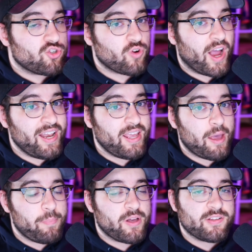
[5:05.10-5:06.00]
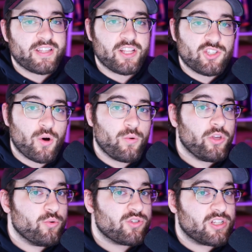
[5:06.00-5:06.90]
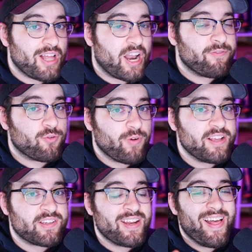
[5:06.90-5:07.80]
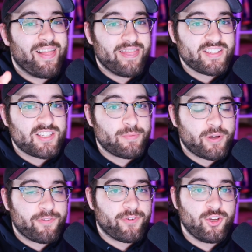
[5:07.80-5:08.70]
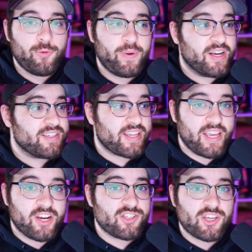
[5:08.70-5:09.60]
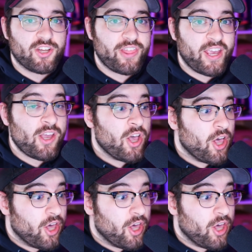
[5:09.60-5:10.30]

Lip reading: trying to get builds that don't use a lot of your resin, this is the build for you, because here's the good thing.